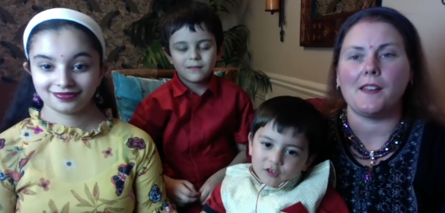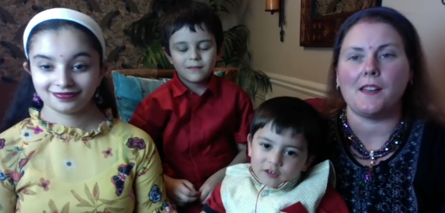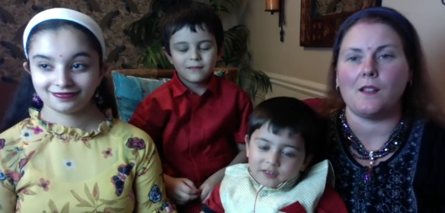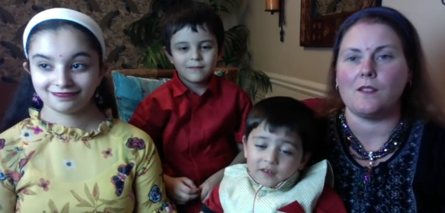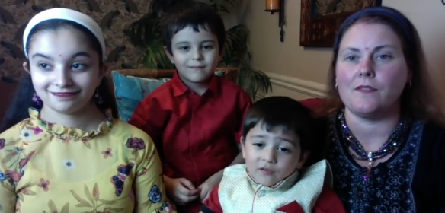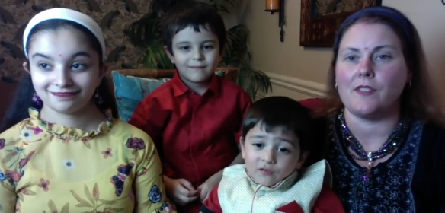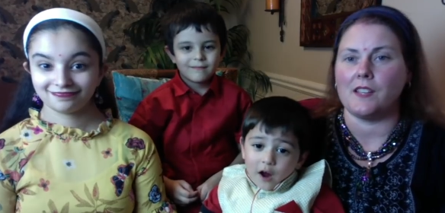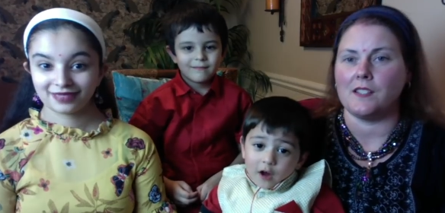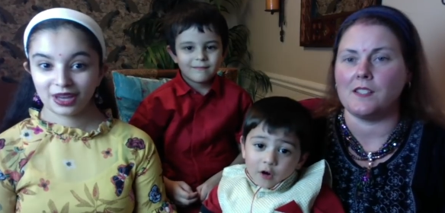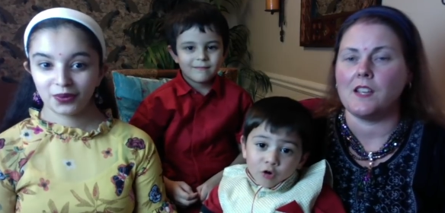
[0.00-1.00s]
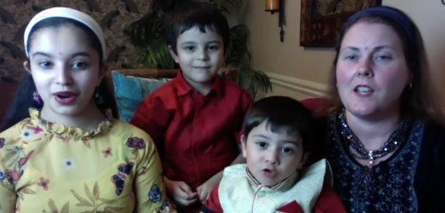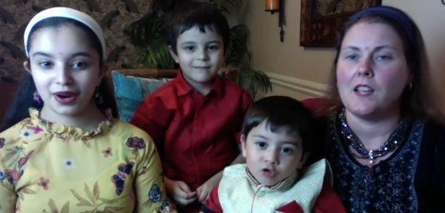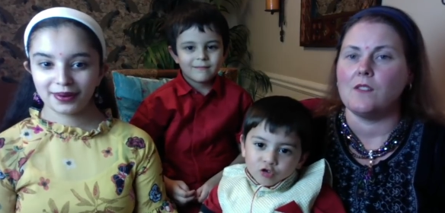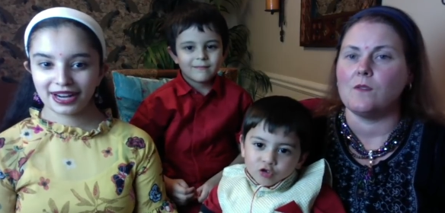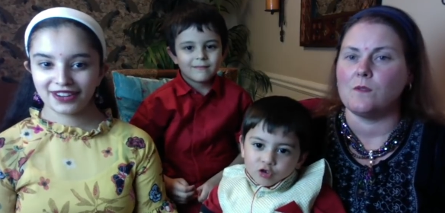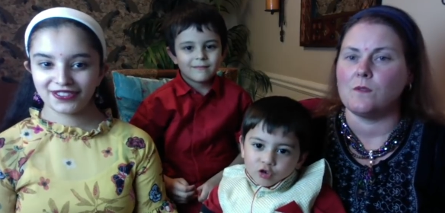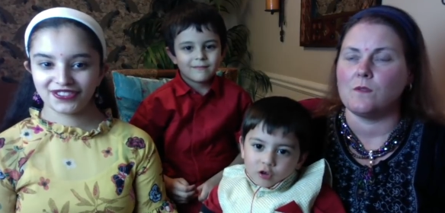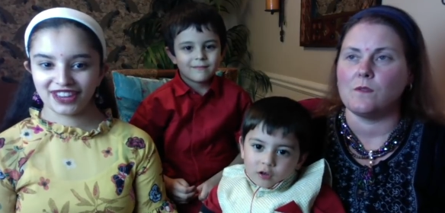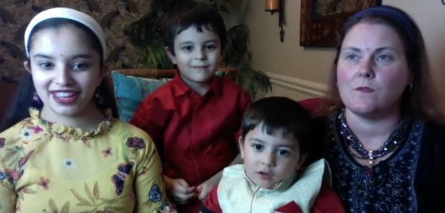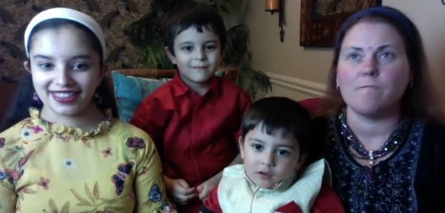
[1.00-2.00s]
Speaker 1: elephant. Where are we going to
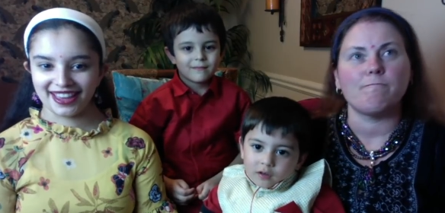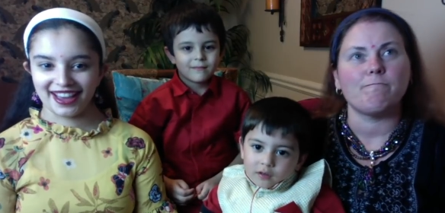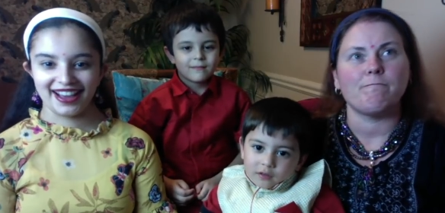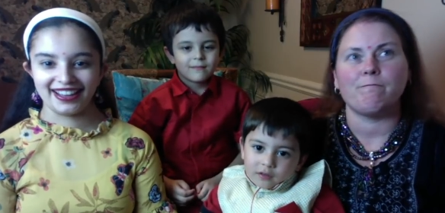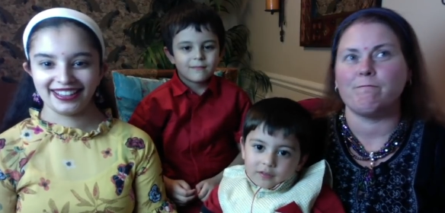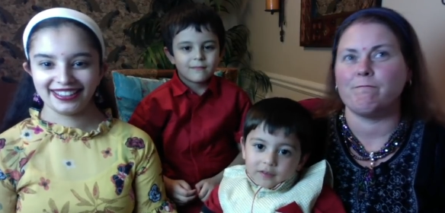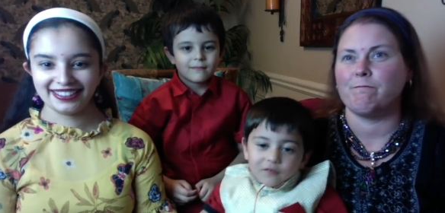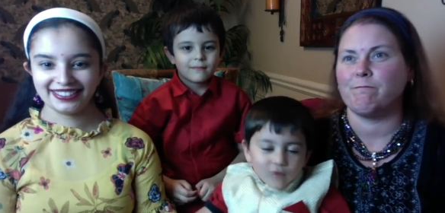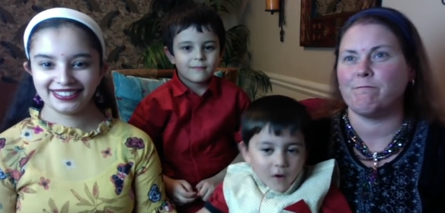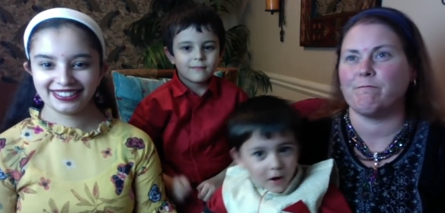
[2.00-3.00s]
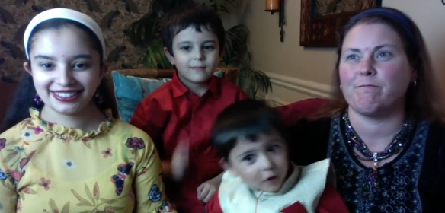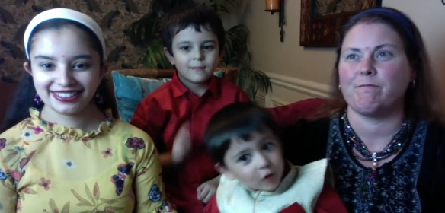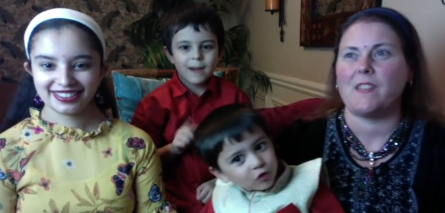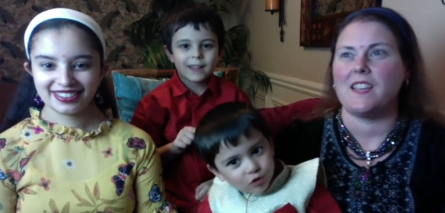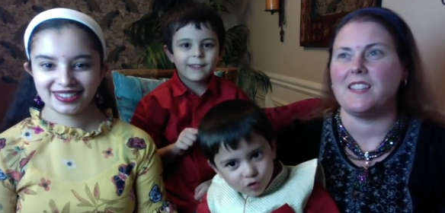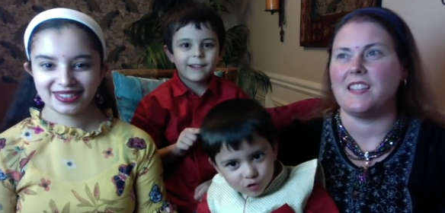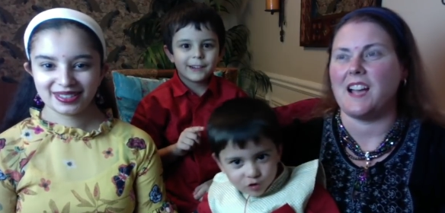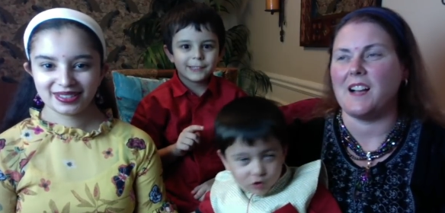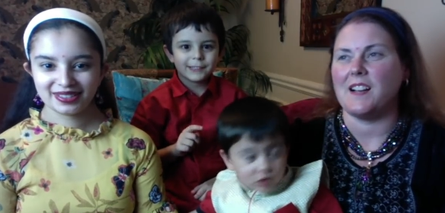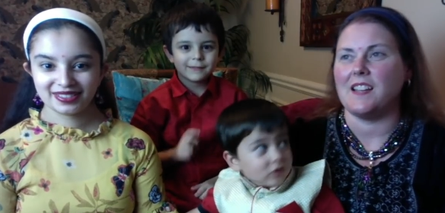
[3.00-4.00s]
fit that? Backyard. Yeah,
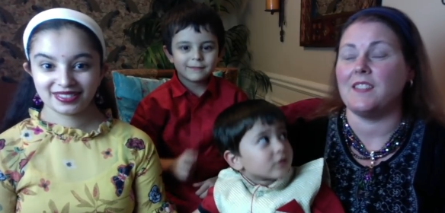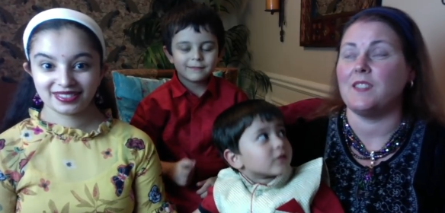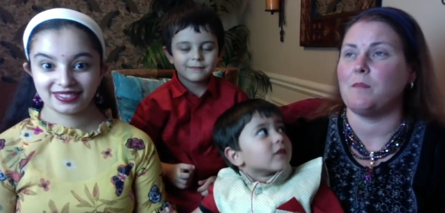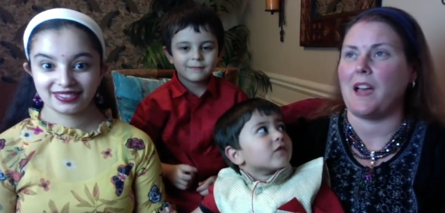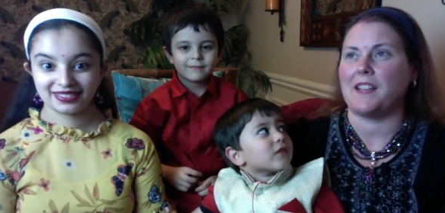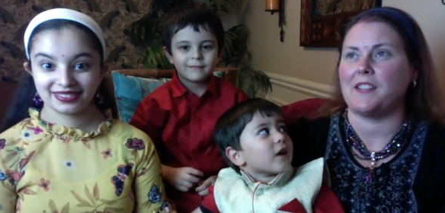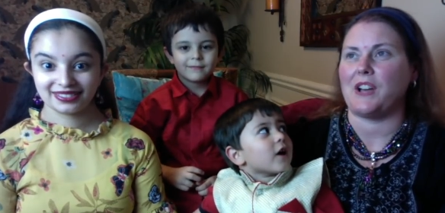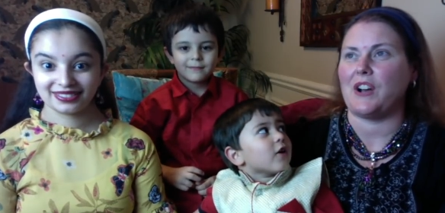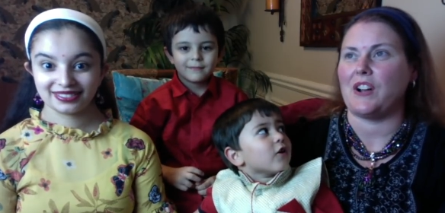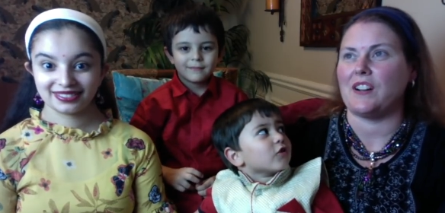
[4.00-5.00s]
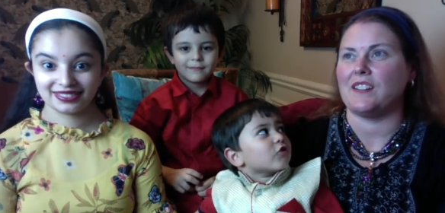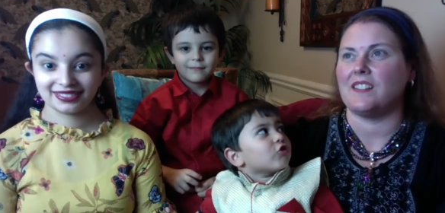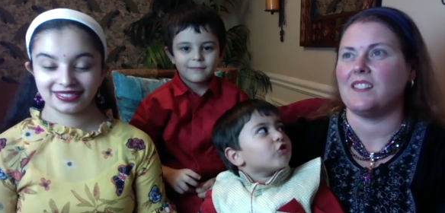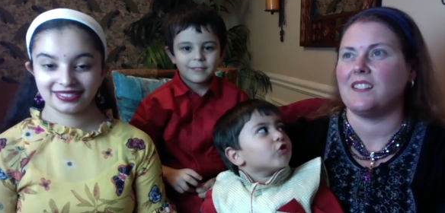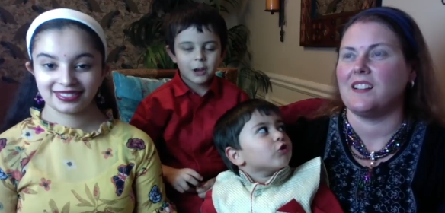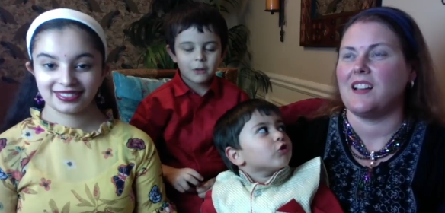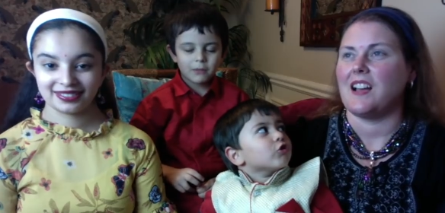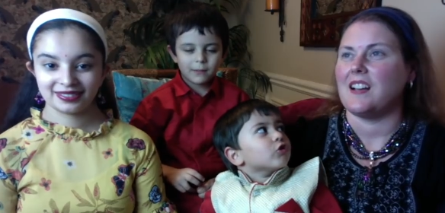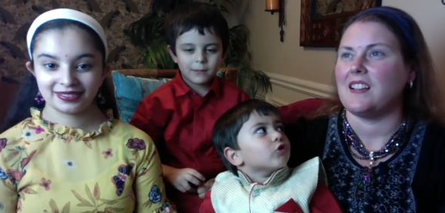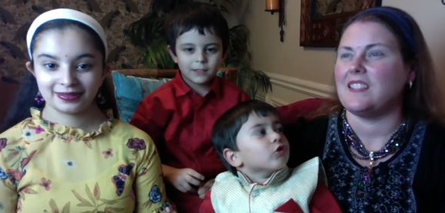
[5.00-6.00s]
in the backyard. That'd
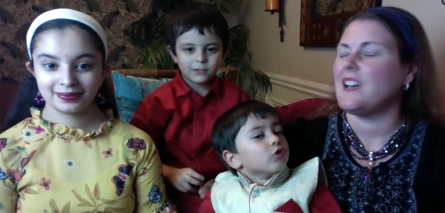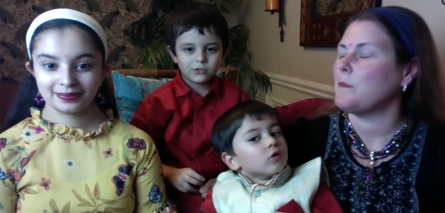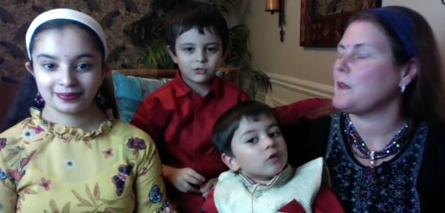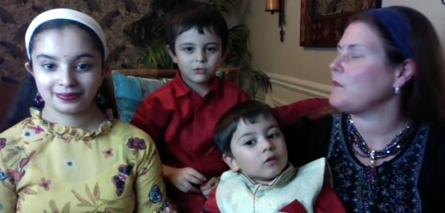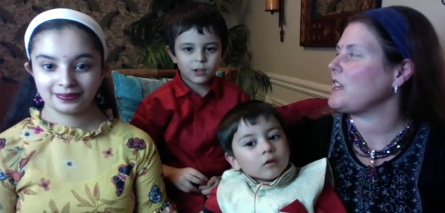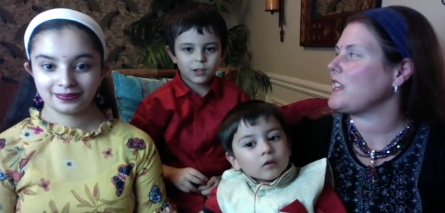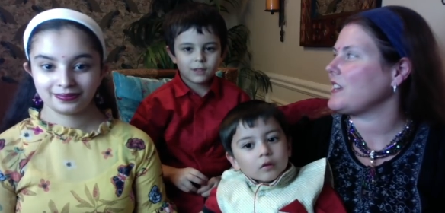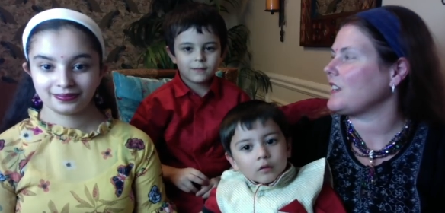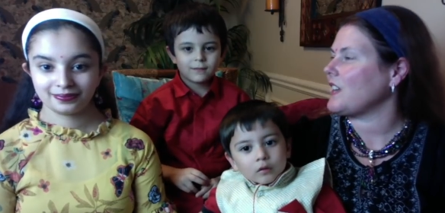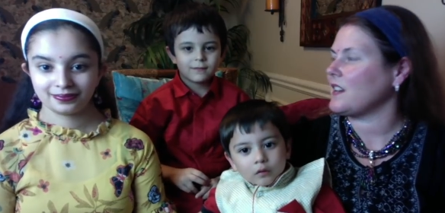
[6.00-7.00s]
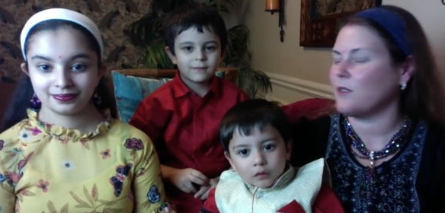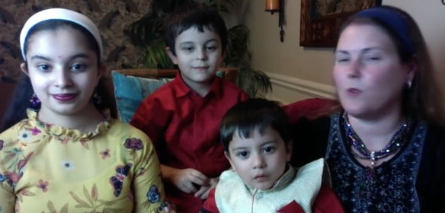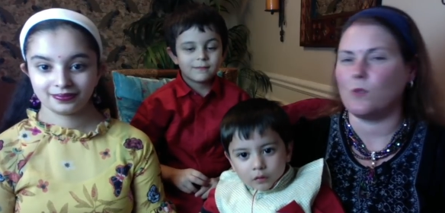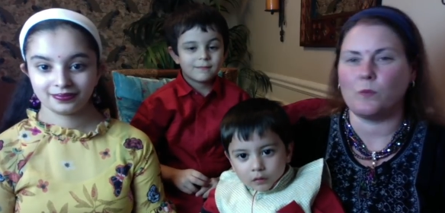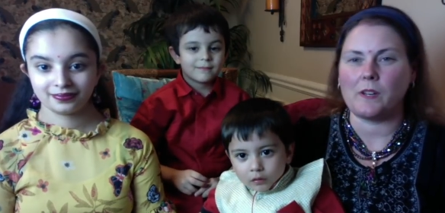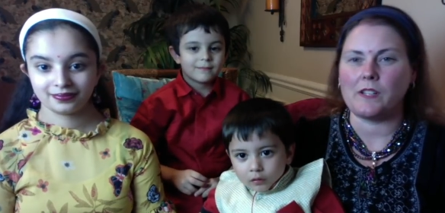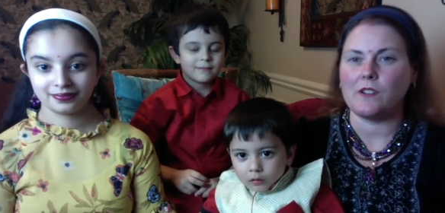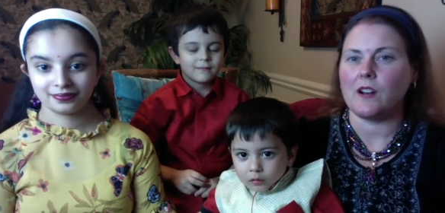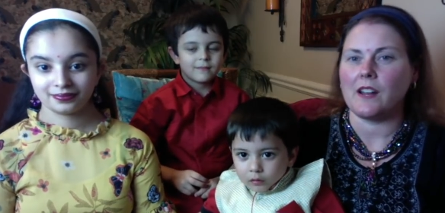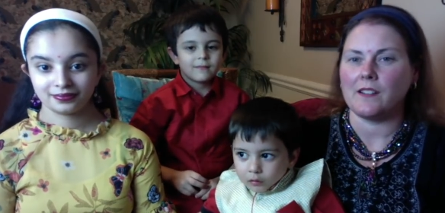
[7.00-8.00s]
probably be but we get a lot of cold winter. I
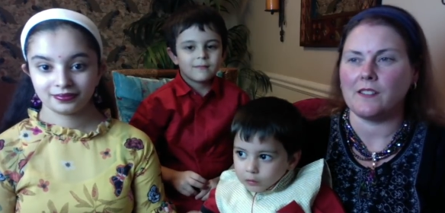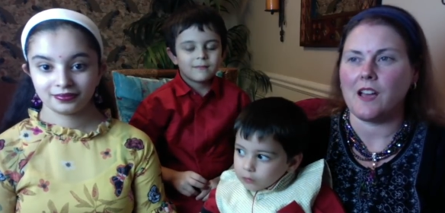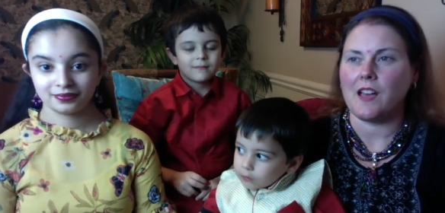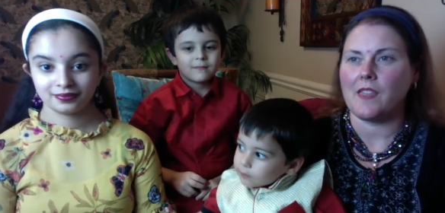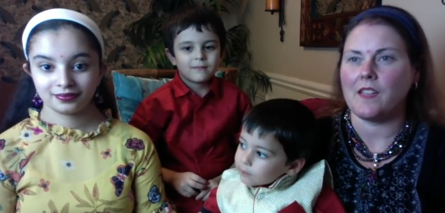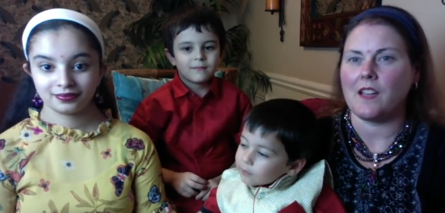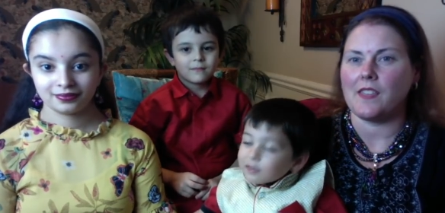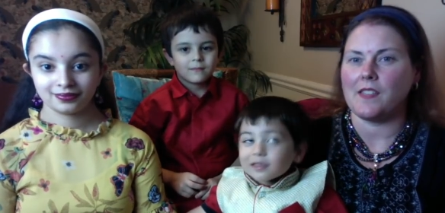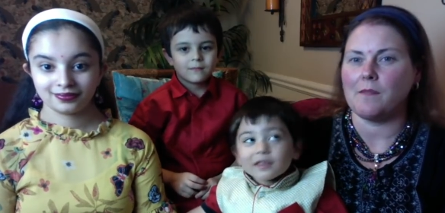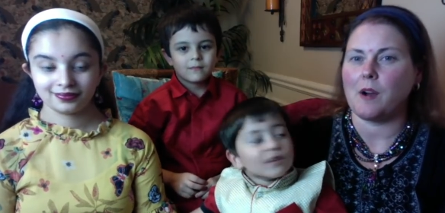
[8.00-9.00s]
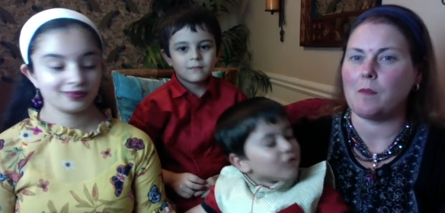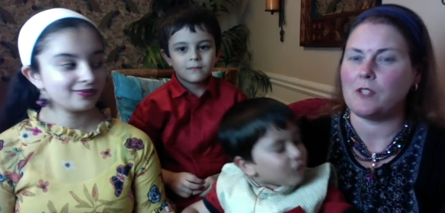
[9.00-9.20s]
don't know how they probably